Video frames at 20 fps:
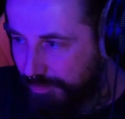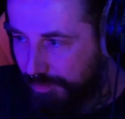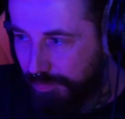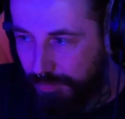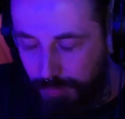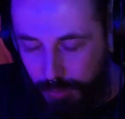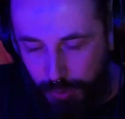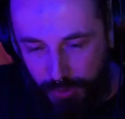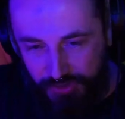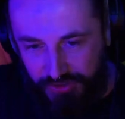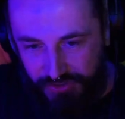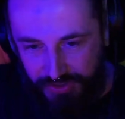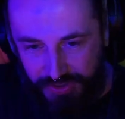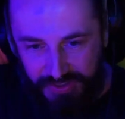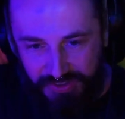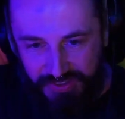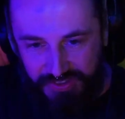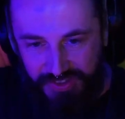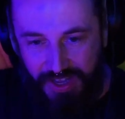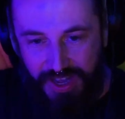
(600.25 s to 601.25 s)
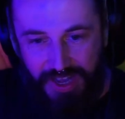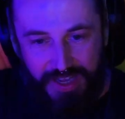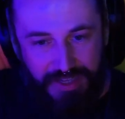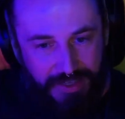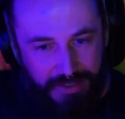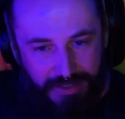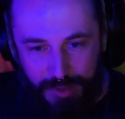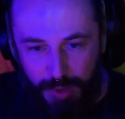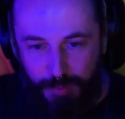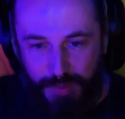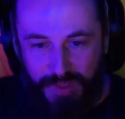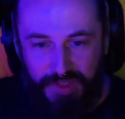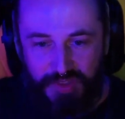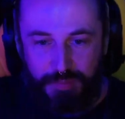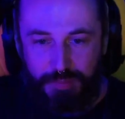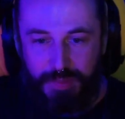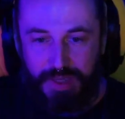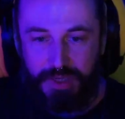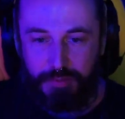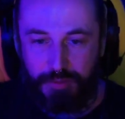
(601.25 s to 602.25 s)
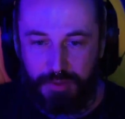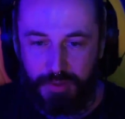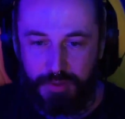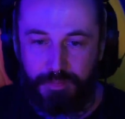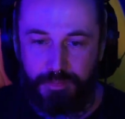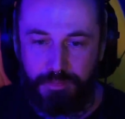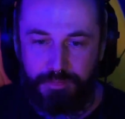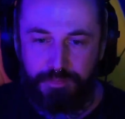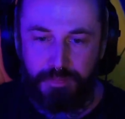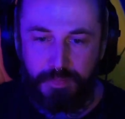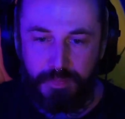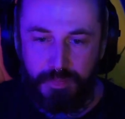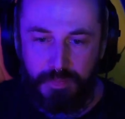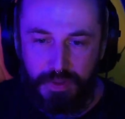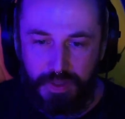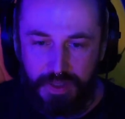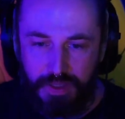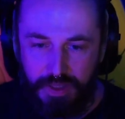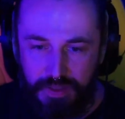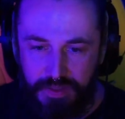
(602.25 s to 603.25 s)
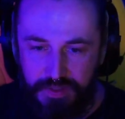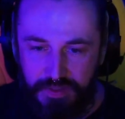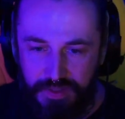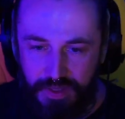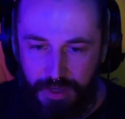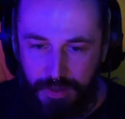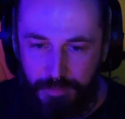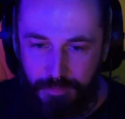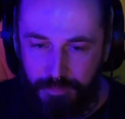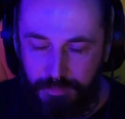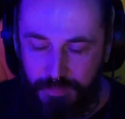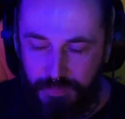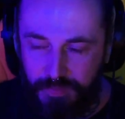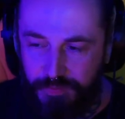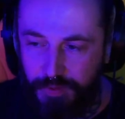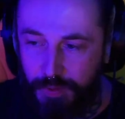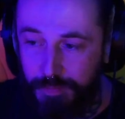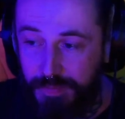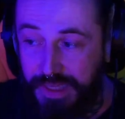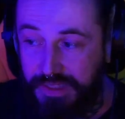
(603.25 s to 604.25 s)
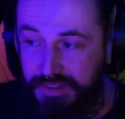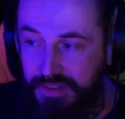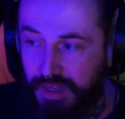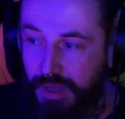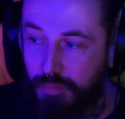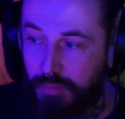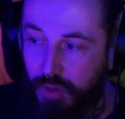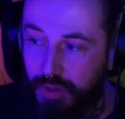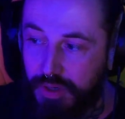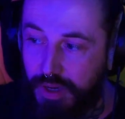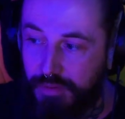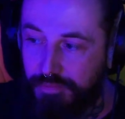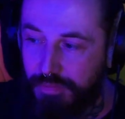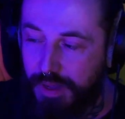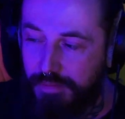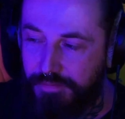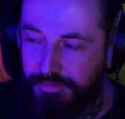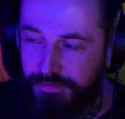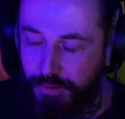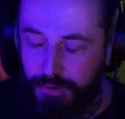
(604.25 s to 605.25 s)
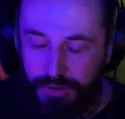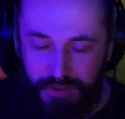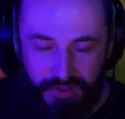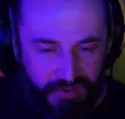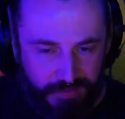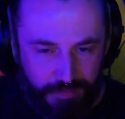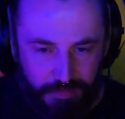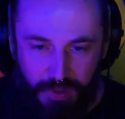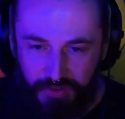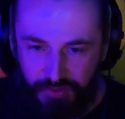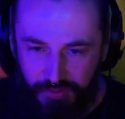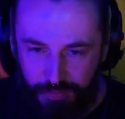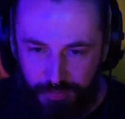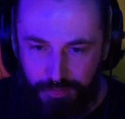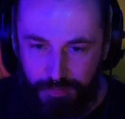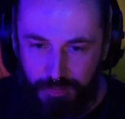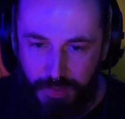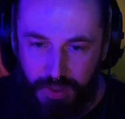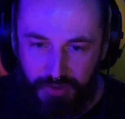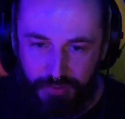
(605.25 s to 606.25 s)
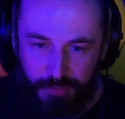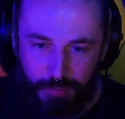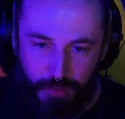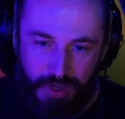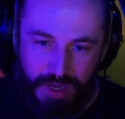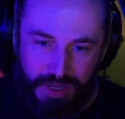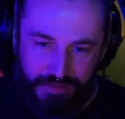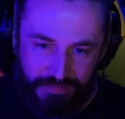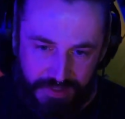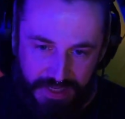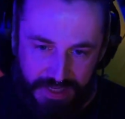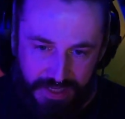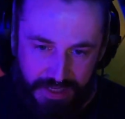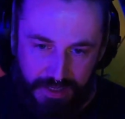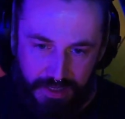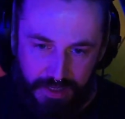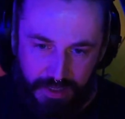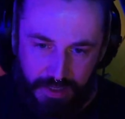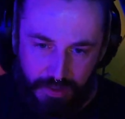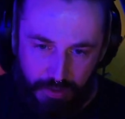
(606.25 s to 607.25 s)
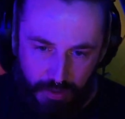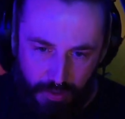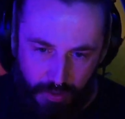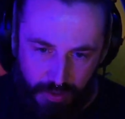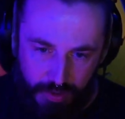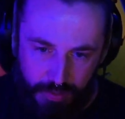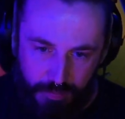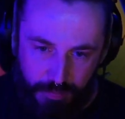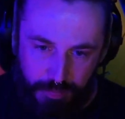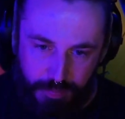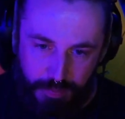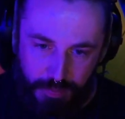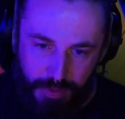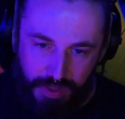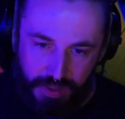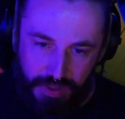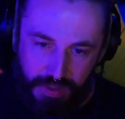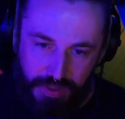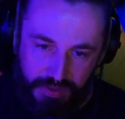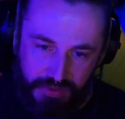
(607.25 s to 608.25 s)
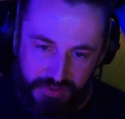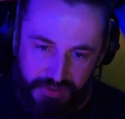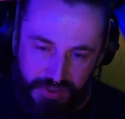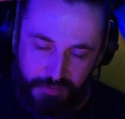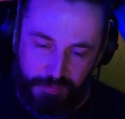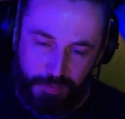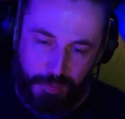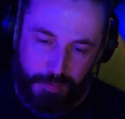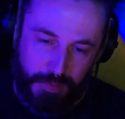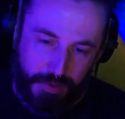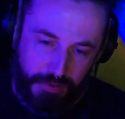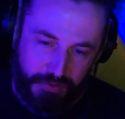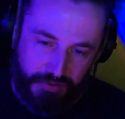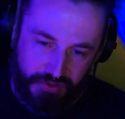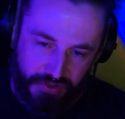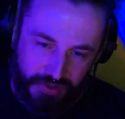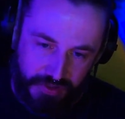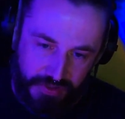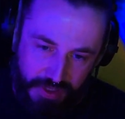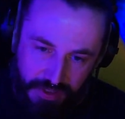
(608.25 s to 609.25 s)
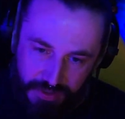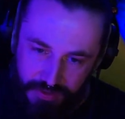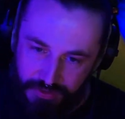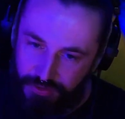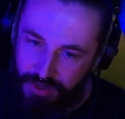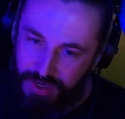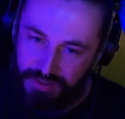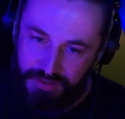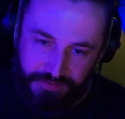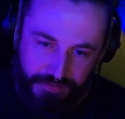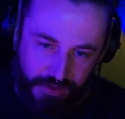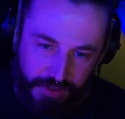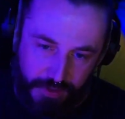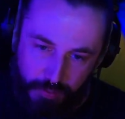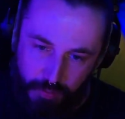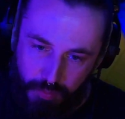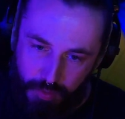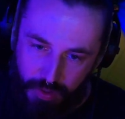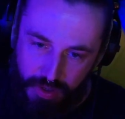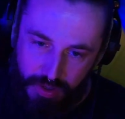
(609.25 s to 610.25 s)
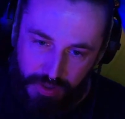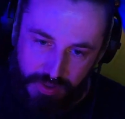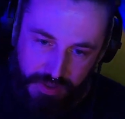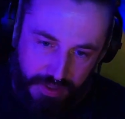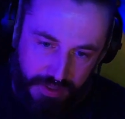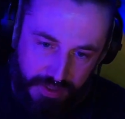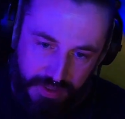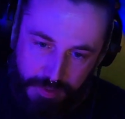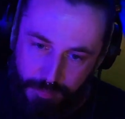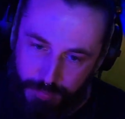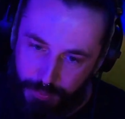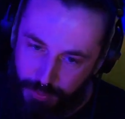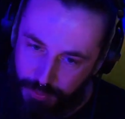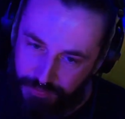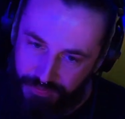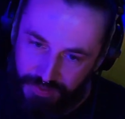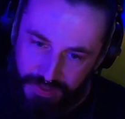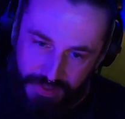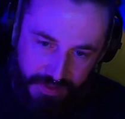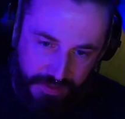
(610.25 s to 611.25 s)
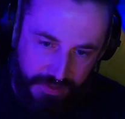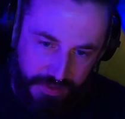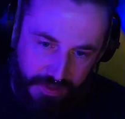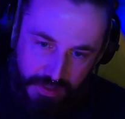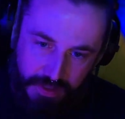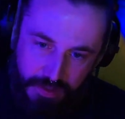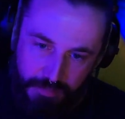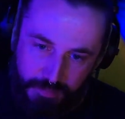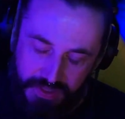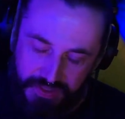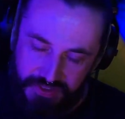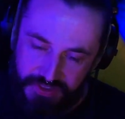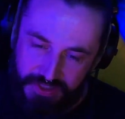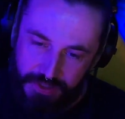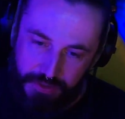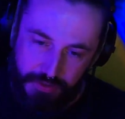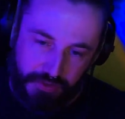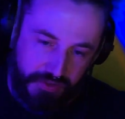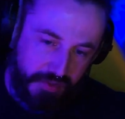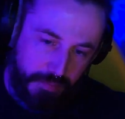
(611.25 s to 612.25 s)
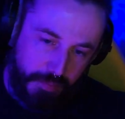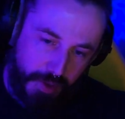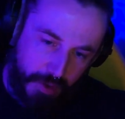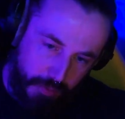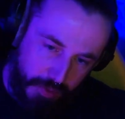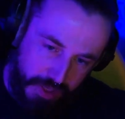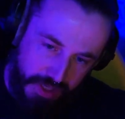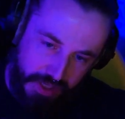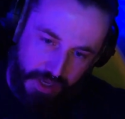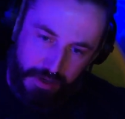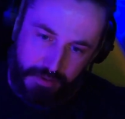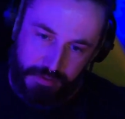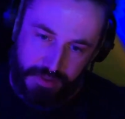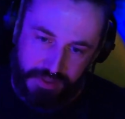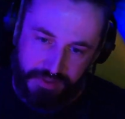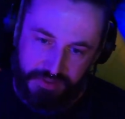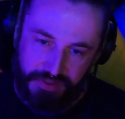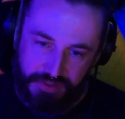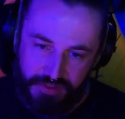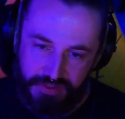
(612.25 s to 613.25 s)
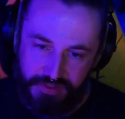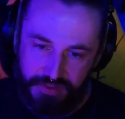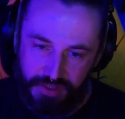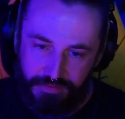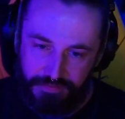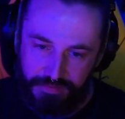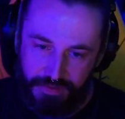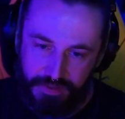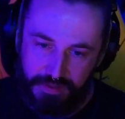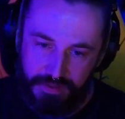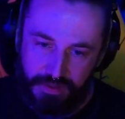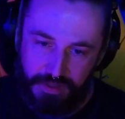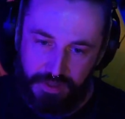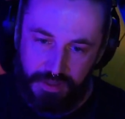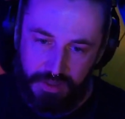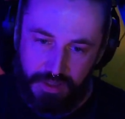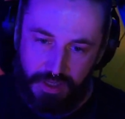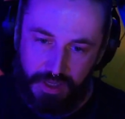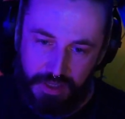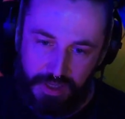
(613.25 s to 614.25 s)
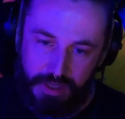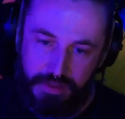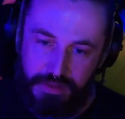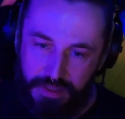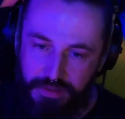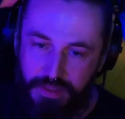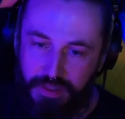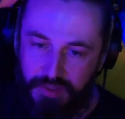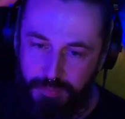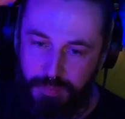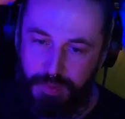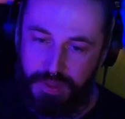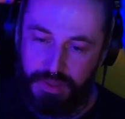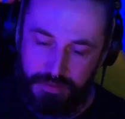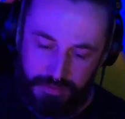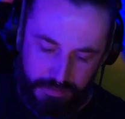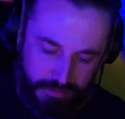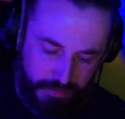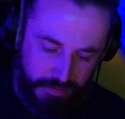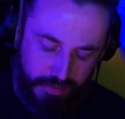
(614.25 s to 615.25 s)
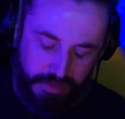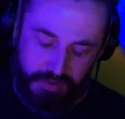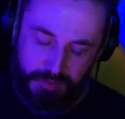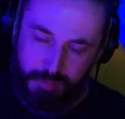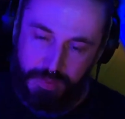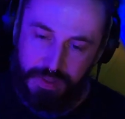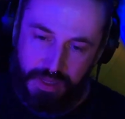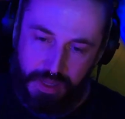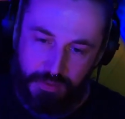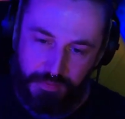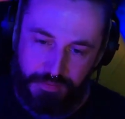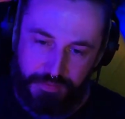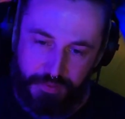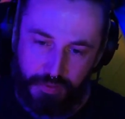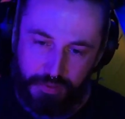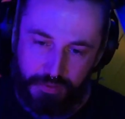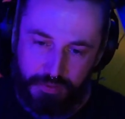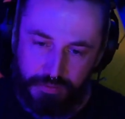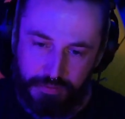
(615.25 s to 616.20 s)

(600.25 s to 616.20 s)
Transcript: pushed to the side a little bit to make room. And from that time on, I've focused much more heavily on self-promotion and trying to find the work and improving my skills and my weak areas and stuff. And I think that's been helpful.